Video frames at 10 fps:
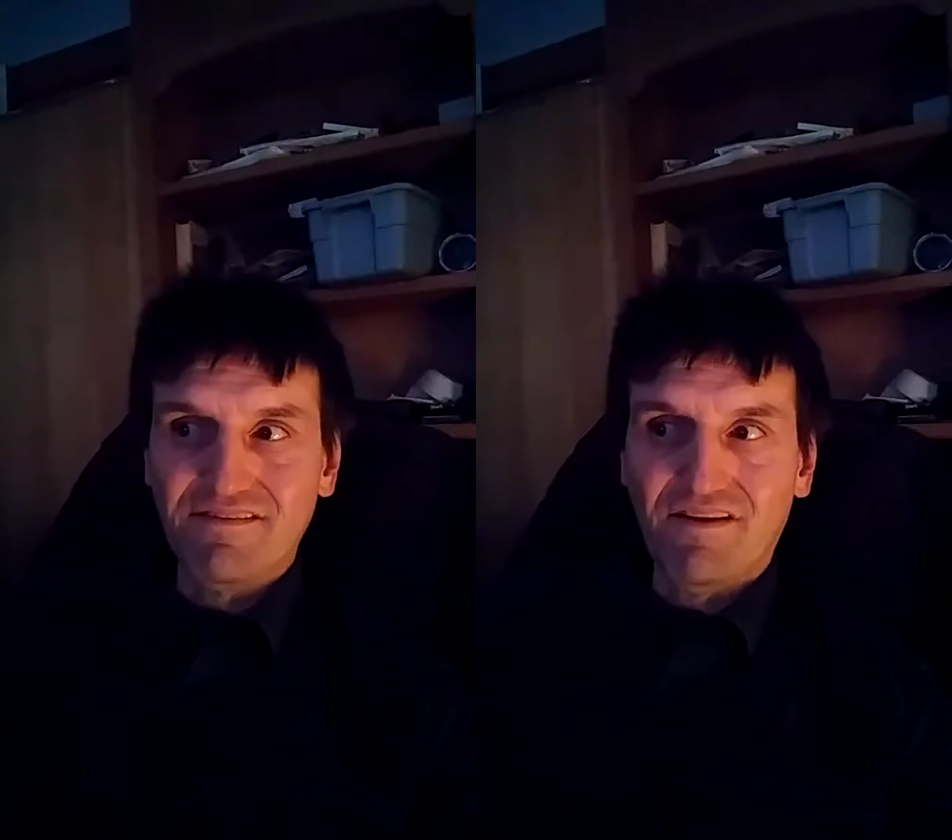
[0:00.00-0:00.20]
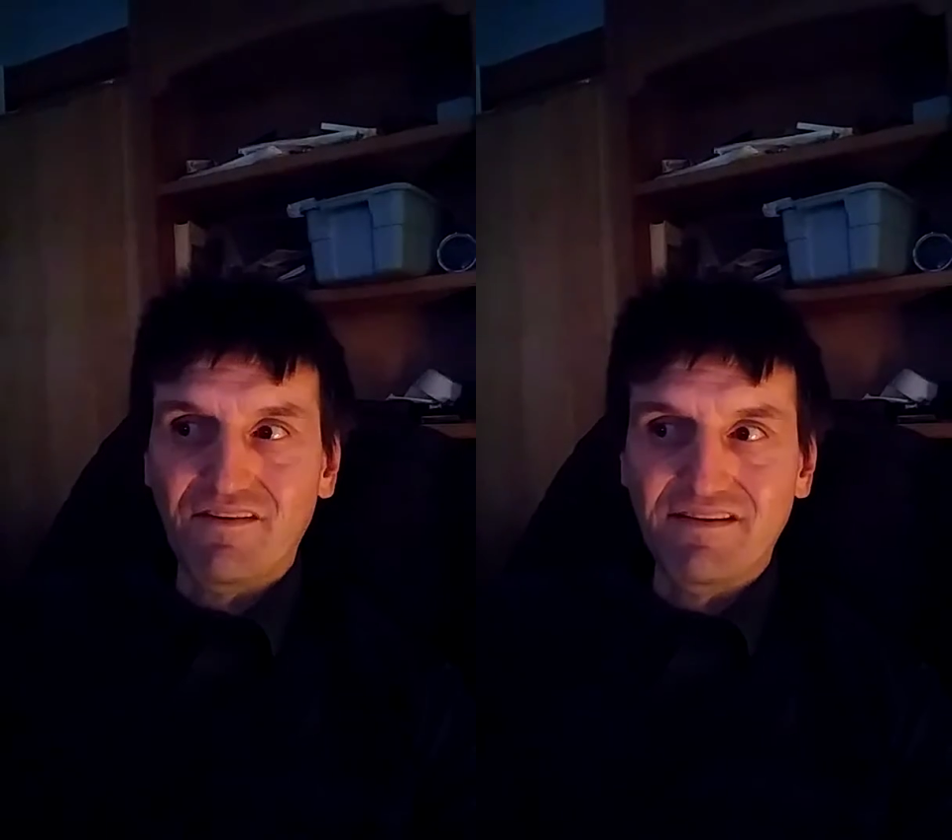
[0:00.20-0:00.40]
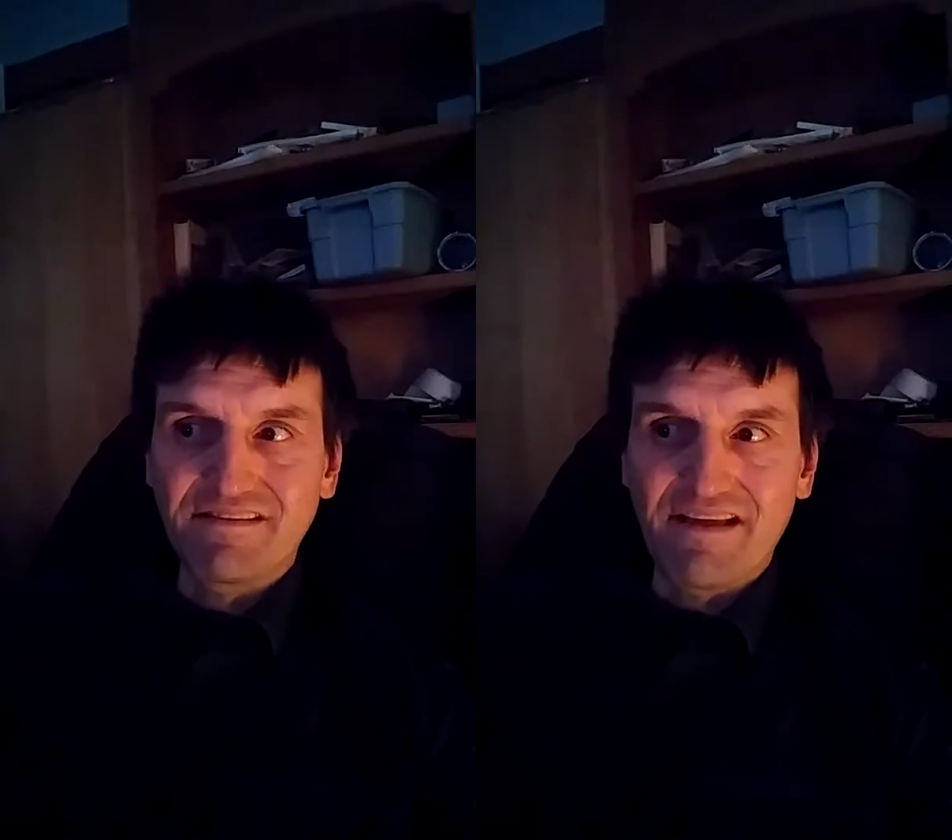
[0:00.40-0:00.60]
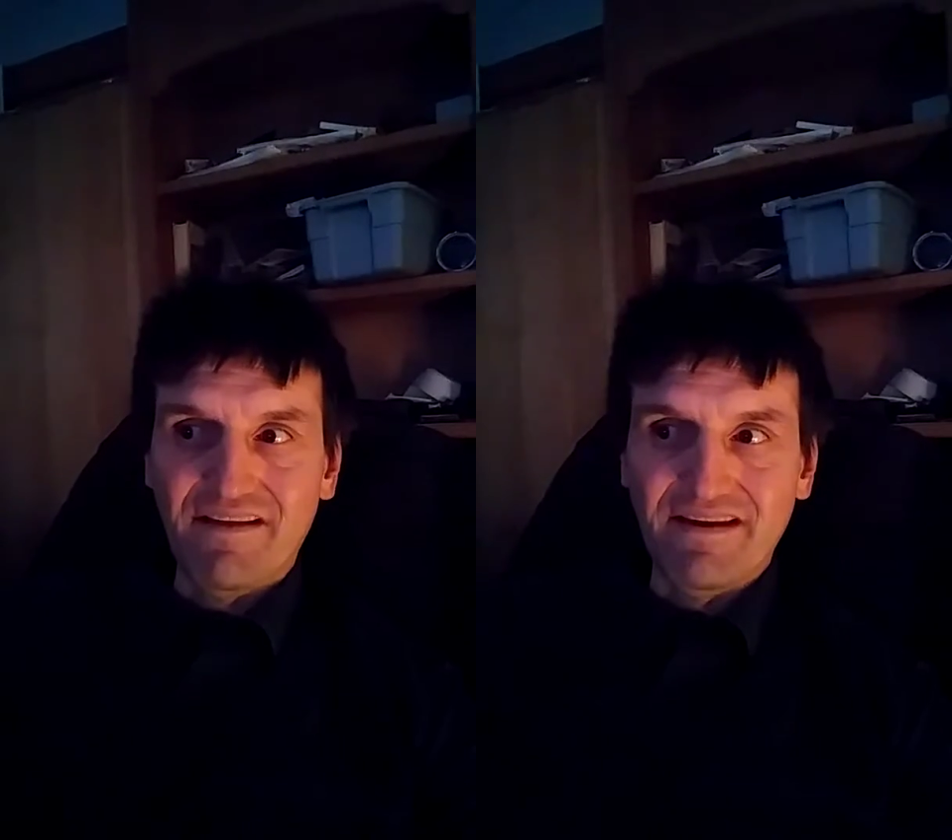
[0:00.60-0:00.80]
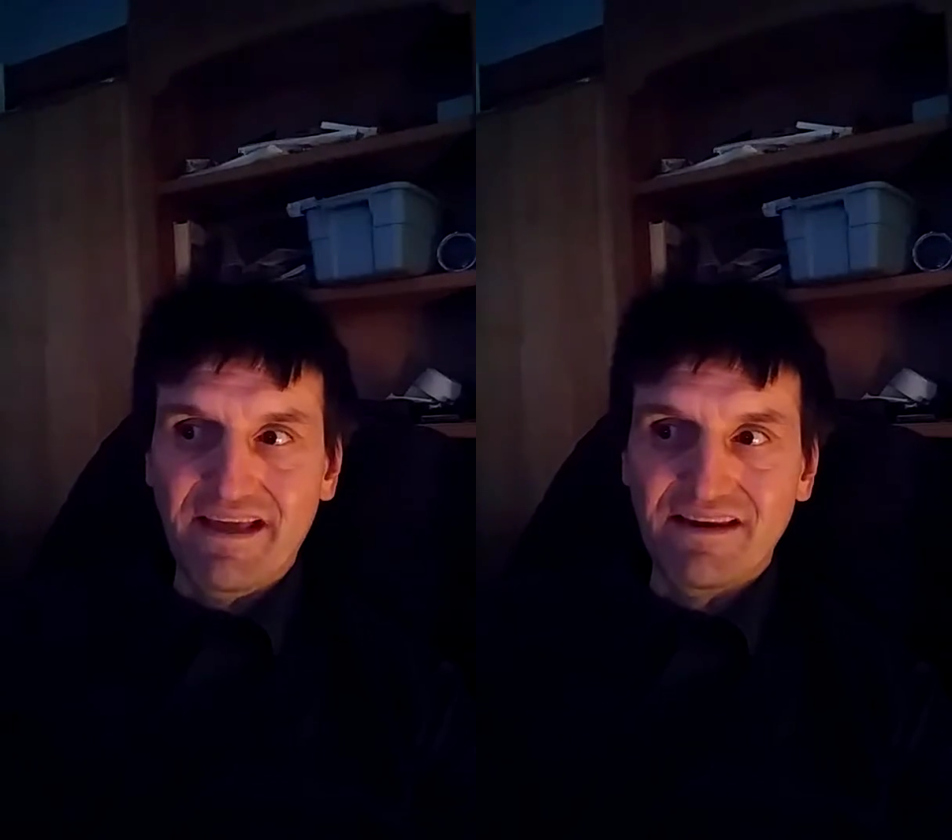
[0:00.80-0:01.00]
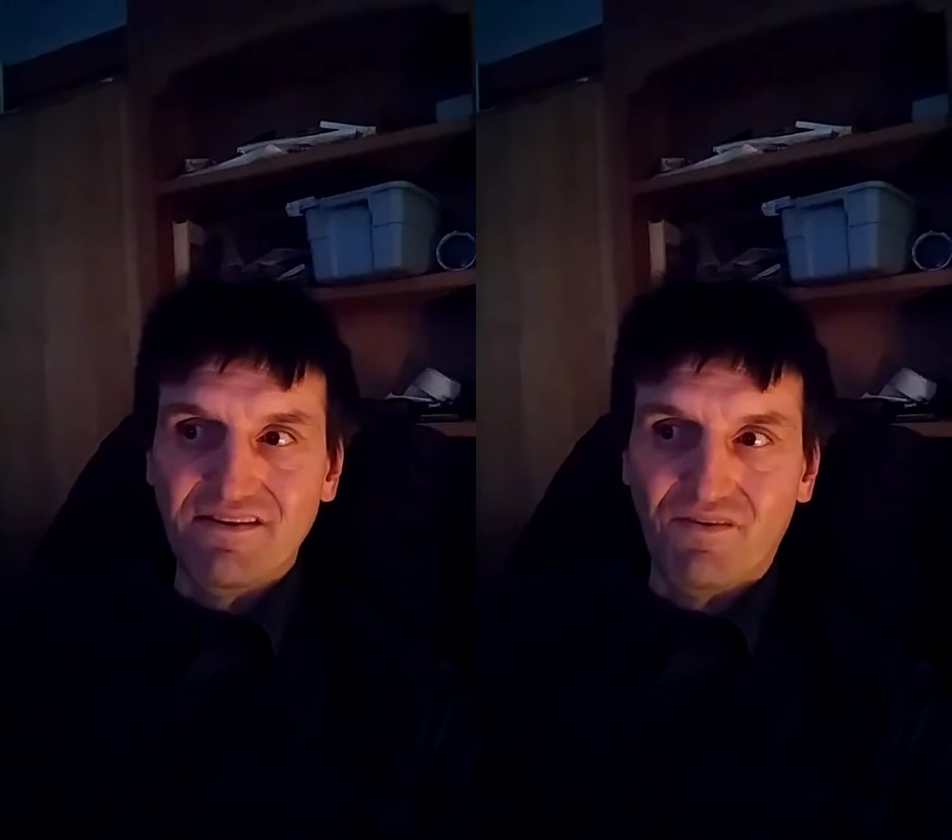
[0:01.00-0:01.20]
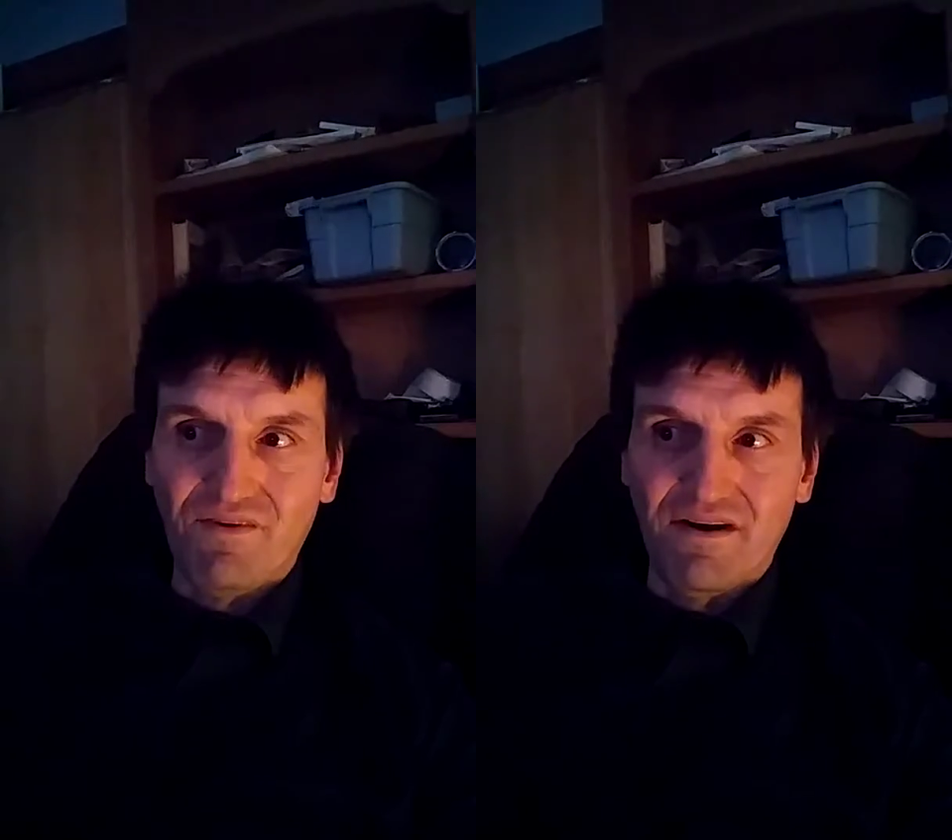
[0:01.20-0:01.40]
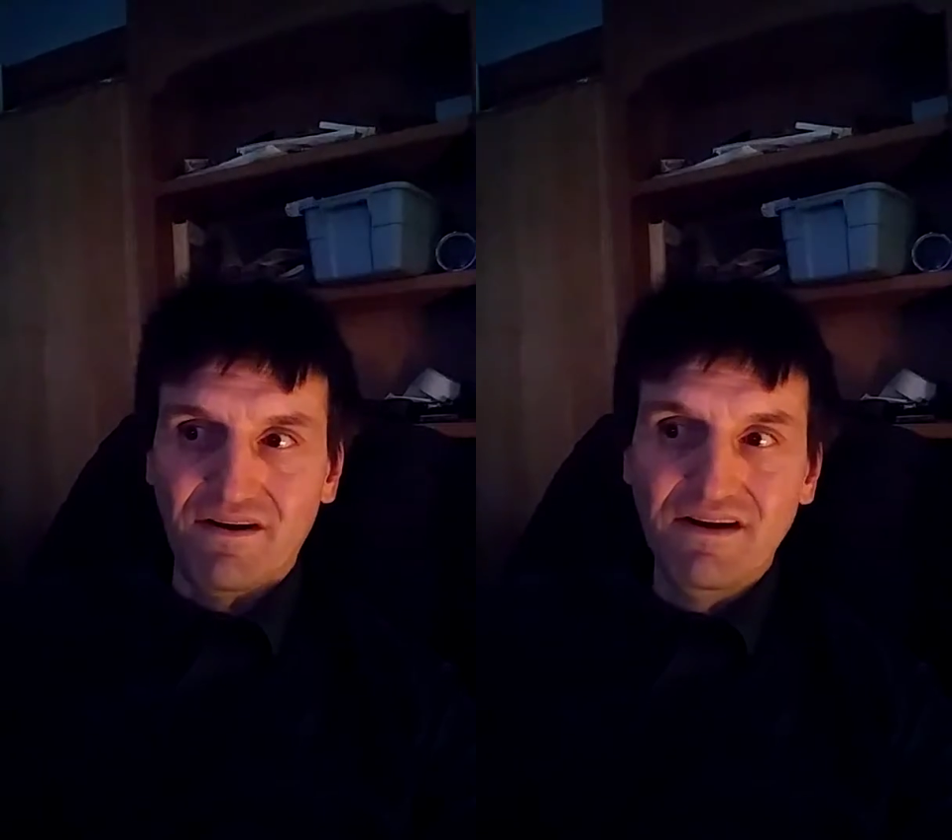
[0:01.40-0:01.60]
was all desalinated
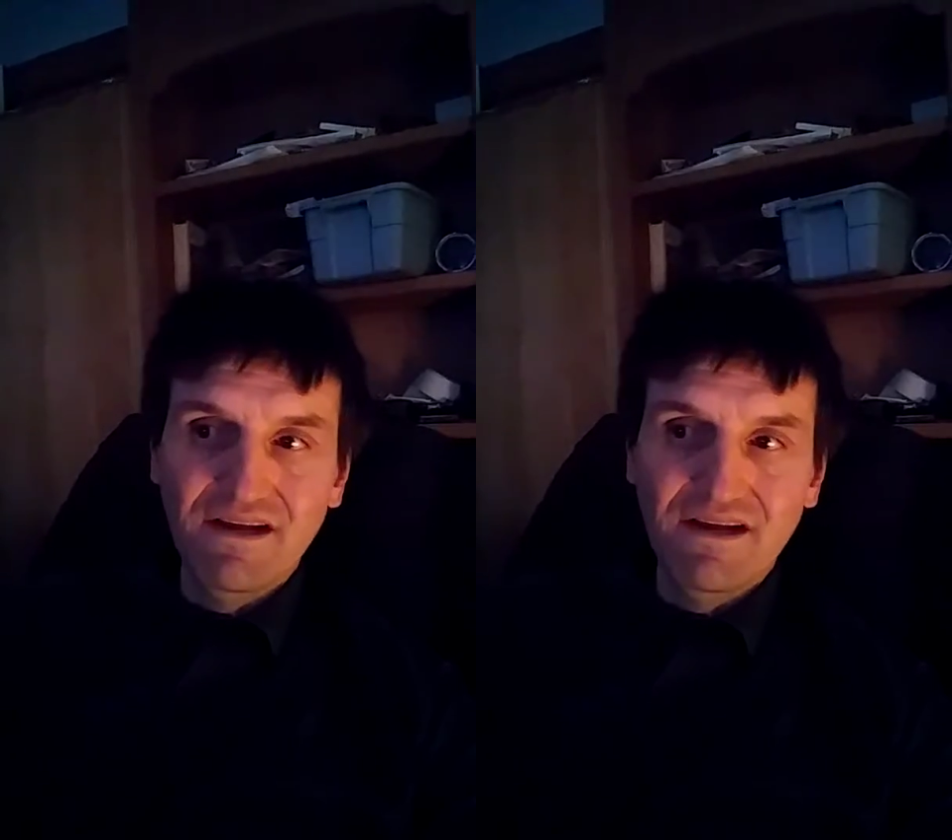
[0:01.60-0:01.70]
or